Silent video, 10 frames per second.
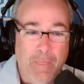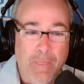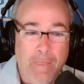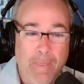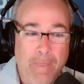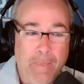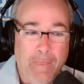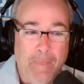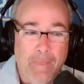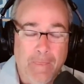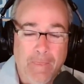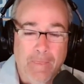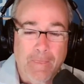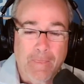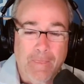
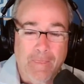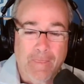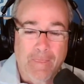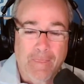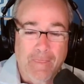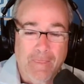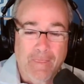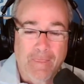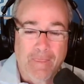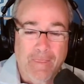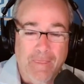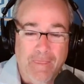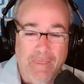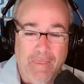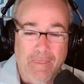
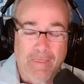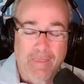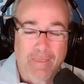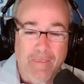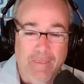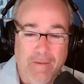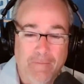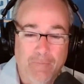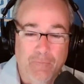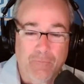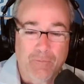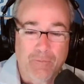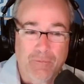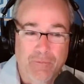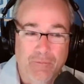
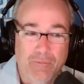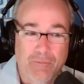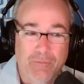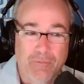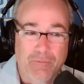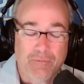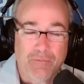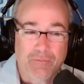The person shown says nothing.